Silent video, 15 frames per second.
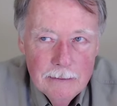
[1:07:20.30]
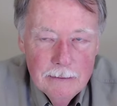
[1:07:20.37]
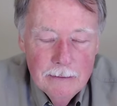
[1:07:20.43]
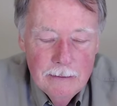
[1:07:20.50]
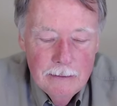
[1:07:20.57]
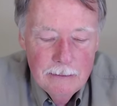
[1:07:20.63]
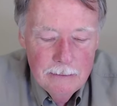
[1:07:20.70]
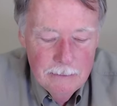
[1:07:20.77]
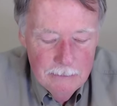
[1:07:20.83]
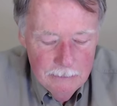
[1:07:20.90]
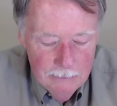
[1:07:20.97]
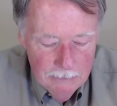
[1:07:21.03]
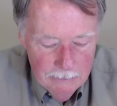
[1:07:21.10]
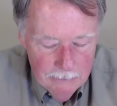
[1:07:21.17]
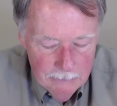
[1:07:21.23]

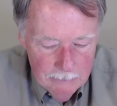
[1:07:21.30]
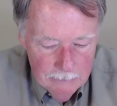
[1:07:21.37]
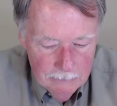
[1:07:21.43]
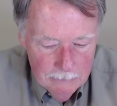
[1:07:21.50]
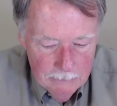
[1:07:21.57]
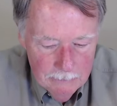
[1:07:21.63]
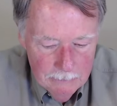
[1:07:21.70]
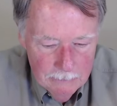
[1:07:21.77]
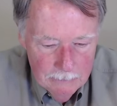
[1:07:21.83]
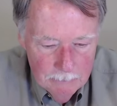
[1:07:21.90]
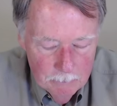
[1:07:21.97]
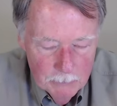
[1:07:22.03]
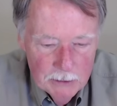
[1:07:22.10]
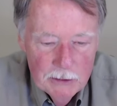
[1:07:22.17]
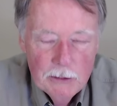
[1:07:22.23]
the uh,
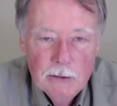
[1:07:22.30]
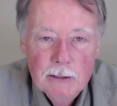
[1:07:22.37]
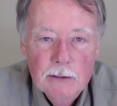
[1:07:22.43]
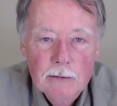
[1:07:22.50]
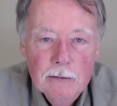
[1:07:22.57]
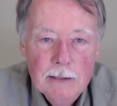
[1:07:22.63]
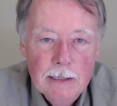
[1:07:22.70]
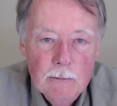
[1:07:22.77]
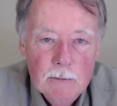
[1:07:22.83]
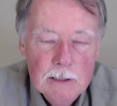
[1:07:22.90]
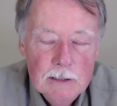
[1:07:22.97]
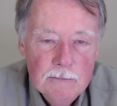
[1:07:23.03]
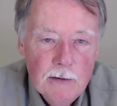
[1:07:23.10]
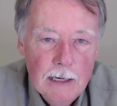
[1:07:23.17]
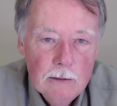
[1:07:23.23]
material that
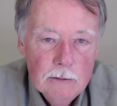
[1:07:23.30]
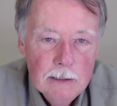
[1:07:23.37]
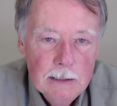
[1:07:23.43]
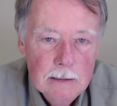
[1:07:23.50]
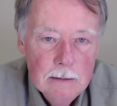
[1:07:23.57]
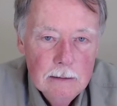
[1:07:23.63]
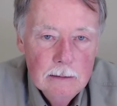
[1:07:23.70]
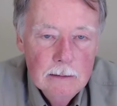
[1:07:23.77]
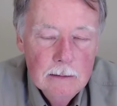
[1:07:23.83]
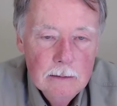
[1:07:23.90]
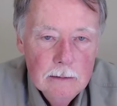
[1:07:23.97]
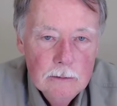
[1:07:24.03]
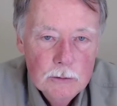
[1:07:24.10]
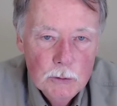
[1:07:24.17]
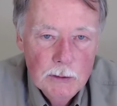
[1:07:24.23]
was found in
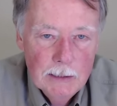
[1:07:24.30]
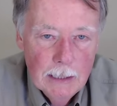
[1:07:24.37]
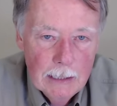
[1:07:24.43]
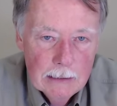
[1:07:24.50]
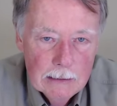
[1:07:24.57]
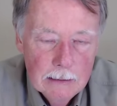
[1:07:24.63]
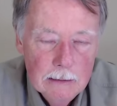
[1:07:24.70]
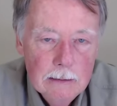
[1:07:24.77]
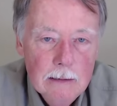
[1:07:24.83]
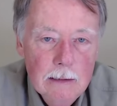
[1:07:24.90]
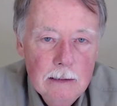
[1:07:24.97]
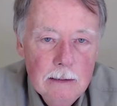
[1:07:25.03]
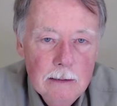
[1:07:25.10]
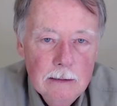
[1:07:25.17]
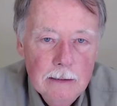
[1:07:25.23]
Sri Lanka,
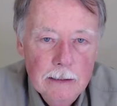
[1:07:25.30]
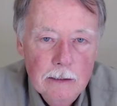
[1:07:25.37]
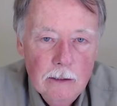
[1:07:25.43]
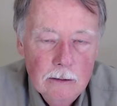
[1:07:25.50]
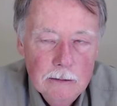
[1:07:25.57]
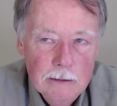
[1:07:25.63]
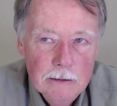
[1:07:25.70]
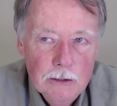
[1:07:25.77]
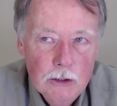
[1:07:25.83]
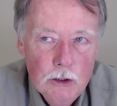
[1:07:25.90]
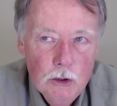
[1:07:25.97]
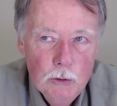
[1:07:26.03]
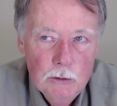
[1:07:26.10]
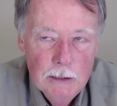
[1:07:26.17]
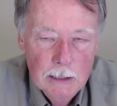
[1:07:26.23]
they called it
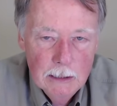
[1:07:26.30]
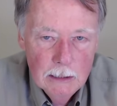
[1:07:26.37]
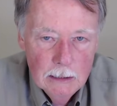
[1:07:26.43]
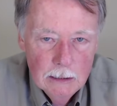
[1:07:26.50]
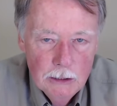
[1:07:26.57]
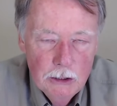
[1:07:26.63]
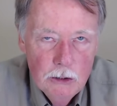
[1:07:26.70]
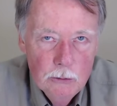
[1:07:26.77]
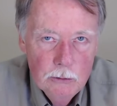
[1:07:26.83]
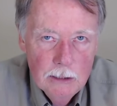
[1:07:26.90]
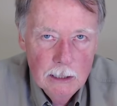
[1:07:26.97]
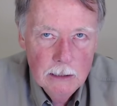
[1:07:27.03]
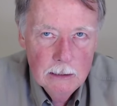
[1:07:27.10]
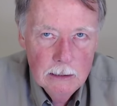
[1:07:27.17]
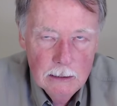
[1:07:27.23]
Gouda,
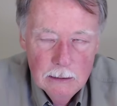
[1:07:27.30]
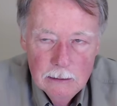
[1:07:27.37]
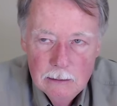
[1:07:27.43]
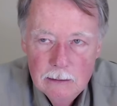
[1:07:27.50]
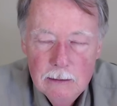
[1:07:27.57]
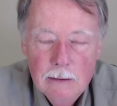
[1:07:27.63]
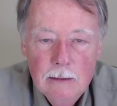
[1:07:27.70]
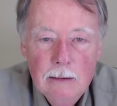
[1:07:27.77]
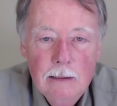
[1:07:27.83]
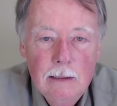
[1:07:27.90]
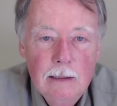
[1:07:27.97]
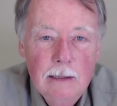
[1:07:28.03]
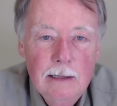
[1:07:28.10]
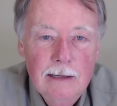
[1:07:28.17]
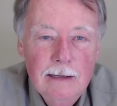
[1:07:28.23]
Giuda.
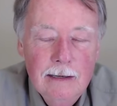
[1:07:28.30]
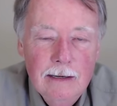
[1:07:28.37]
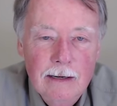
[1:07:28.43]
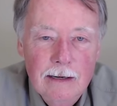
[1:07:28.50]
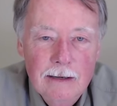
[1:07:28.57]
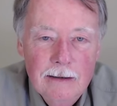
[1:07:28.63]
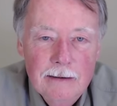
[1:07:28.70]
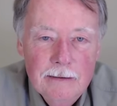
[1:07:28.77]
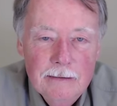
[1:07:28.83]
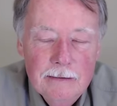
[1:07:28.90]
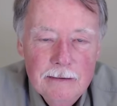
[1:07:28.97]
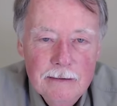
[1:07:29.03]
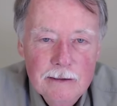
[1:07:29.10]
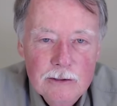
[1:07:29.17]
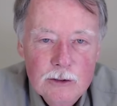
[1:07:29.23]
Uh,
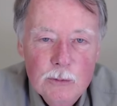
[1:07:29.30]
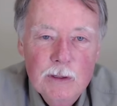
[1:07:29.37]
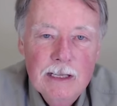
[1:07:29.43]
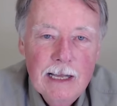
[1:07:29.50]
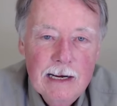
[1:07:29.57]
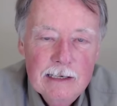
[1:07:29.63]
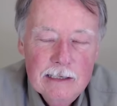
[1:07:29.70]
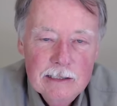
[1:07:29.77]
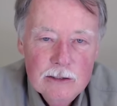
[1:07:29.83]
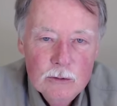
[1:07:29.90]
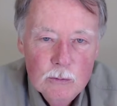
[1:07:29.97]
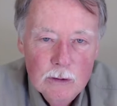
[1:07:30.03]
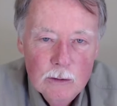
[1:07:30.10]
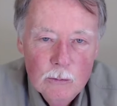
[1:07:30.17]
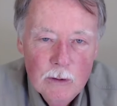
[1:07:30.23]
the Sri
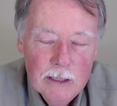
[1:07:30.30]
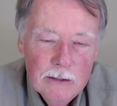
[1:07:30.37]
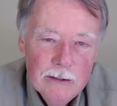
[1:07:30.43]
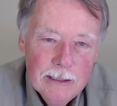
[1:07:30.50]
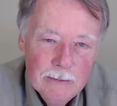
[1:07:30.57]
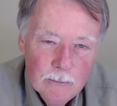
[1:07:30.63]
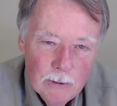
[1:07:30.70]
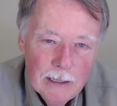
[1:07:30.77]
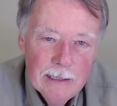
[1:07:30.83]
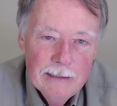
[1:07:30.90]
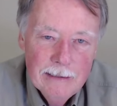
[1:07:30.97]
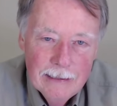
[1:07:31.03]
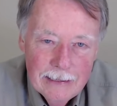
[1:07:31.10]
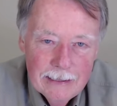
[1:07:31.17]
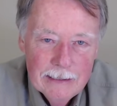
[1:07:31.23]
Lankans were wondering why
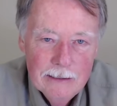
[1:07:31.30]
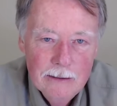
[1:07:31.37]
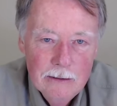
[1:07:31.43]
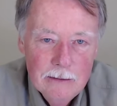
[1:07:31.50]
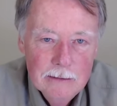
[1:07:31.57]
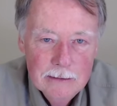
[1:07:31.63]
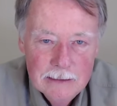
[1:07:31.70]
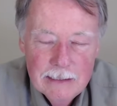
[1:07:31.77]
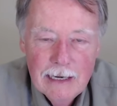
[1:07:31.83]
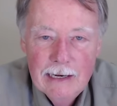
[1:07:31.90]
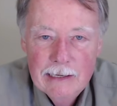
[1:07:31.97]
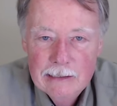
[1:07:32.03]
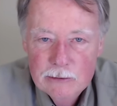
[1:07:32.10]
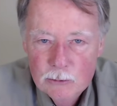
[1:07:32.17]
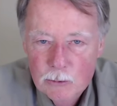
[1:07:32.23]
the heck all the
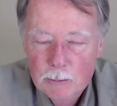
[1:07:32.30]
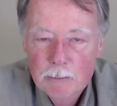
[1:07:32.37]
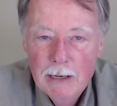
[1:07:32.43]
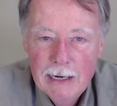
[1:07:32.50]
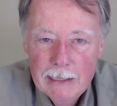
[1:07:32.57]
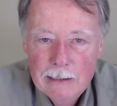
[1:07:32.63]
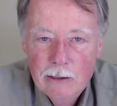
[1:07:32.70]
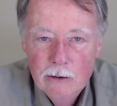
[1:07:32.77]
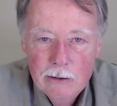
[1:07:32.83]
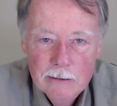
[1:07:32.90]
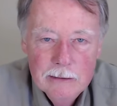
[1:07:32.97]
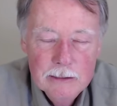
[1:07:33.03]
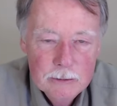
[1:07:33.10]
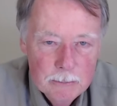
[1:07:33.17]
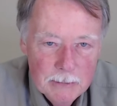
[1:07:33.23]
Thais were buying all
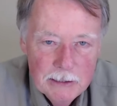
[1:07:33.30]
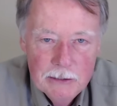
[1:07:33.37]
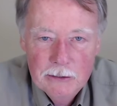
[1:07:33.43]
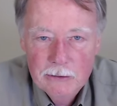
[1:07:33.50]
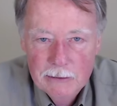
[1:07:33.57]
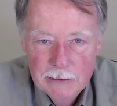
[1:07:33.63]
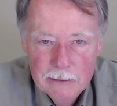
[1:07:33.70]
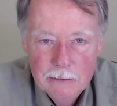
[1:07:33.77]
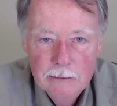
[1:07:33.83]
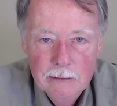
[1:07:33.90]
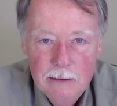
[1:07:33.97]
this material,